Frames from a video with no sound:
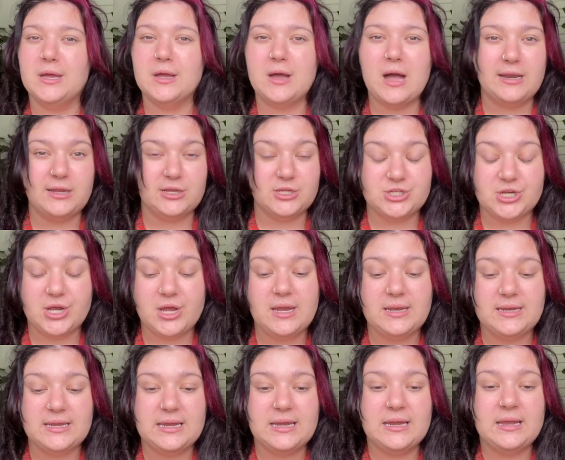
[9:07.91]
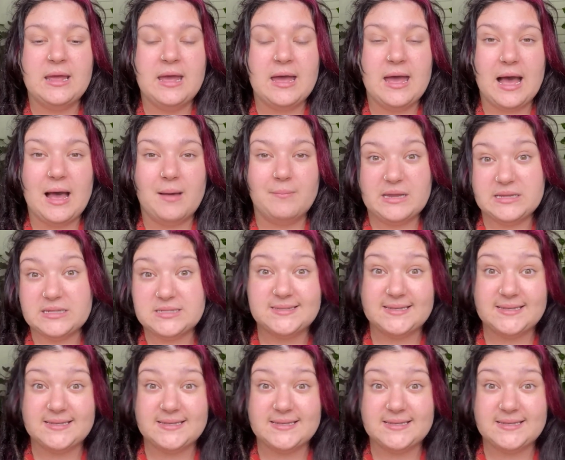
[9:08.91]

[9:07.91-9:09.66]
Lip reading: kind of journey, it's the